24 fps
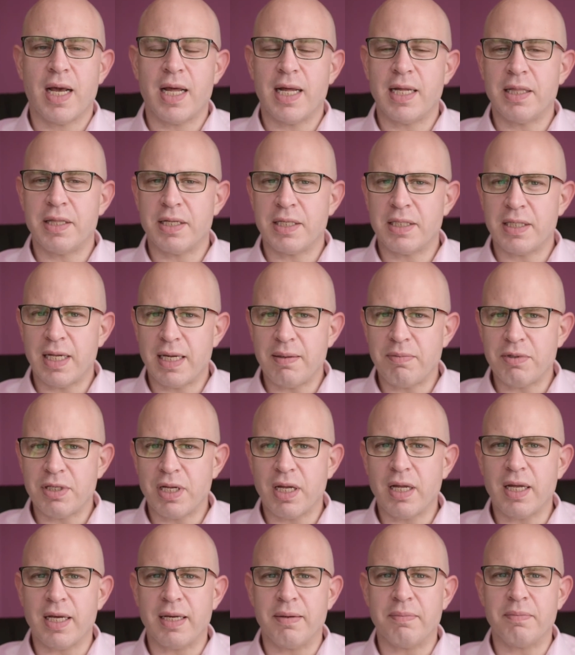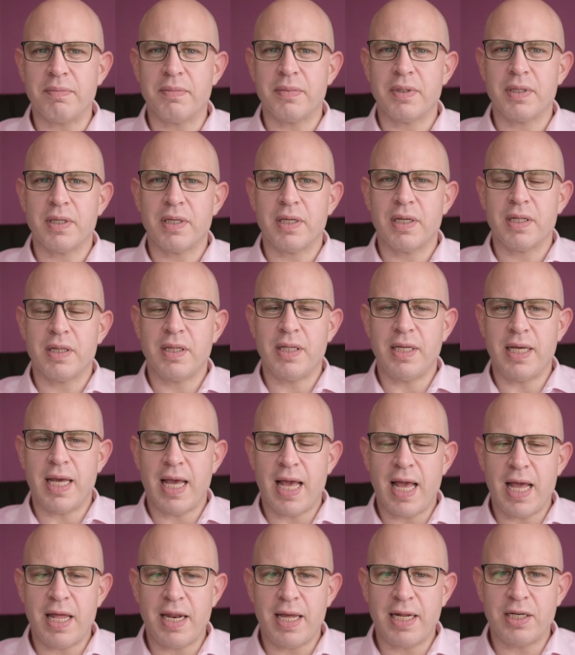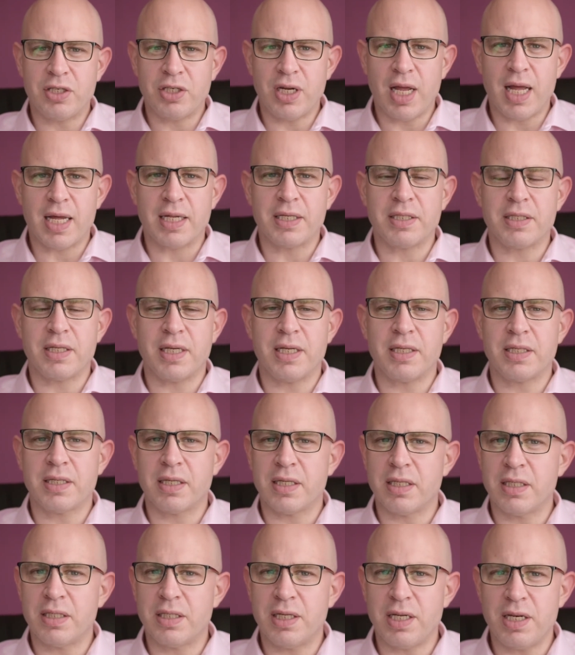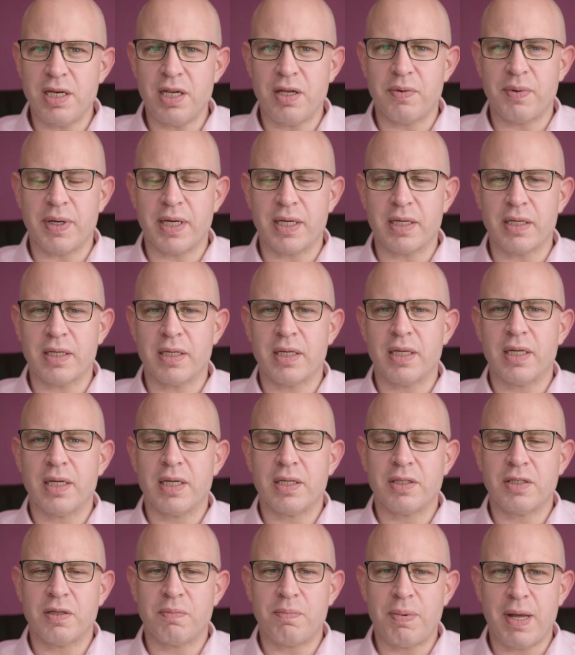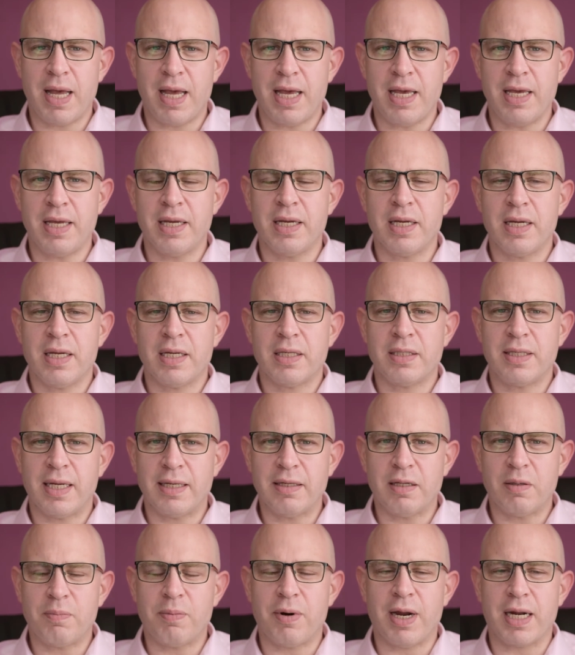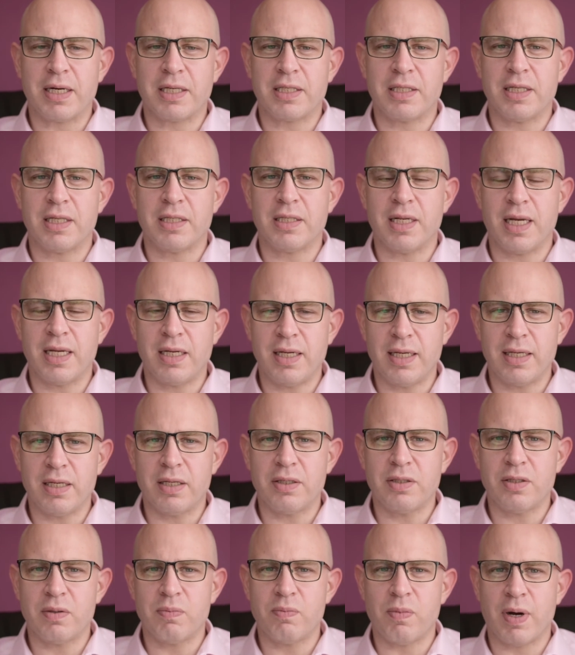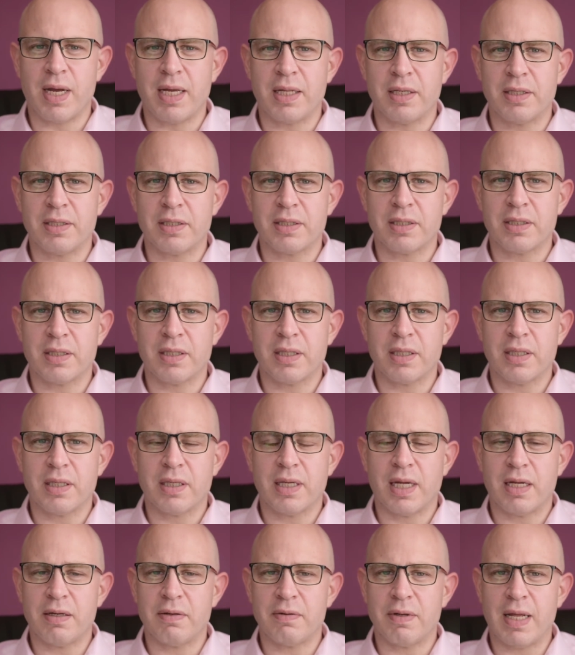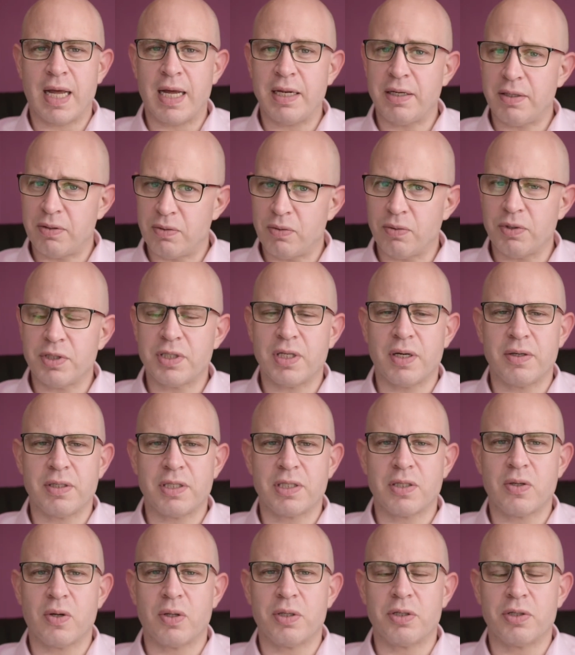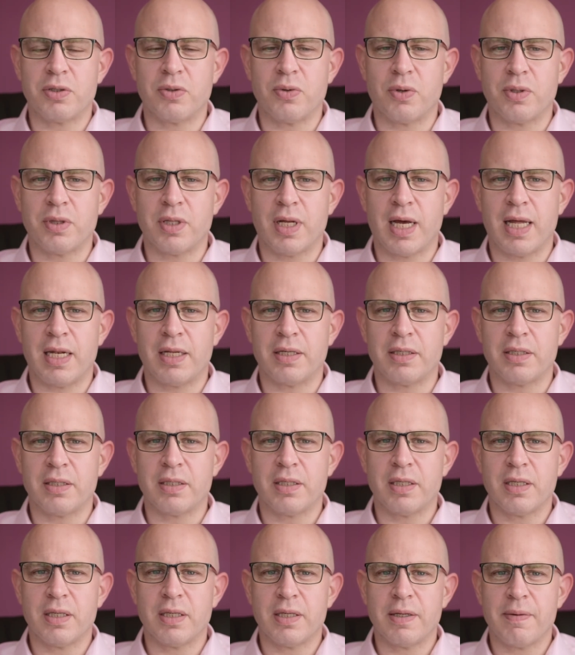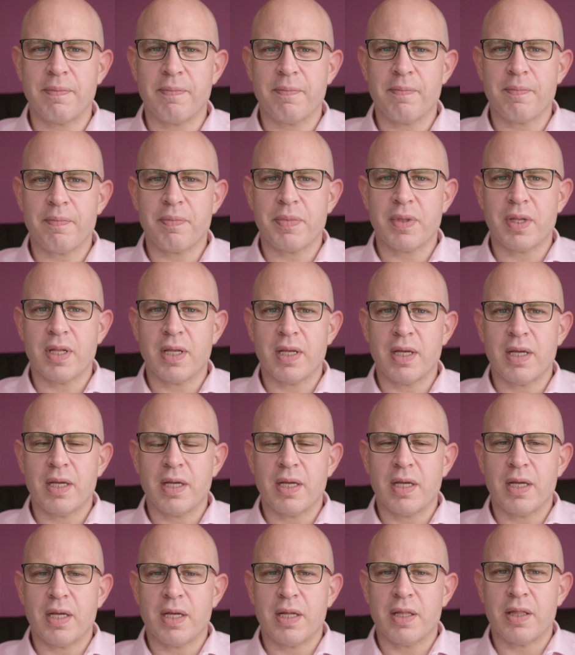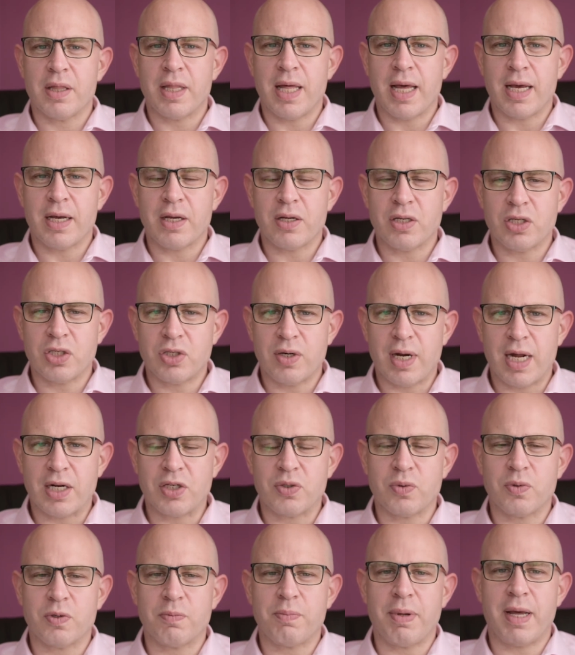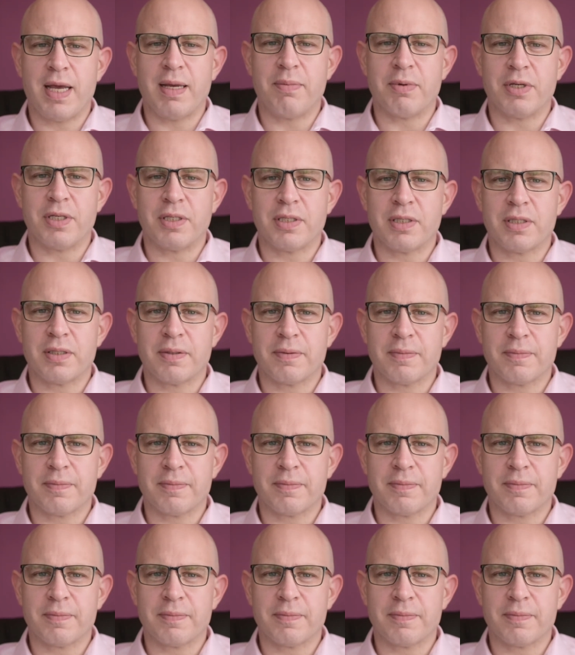At the same time, the NHS is continuing to pay dental practices in England and Wales, and also in Scotland and Northern Ireland, their contractual payments.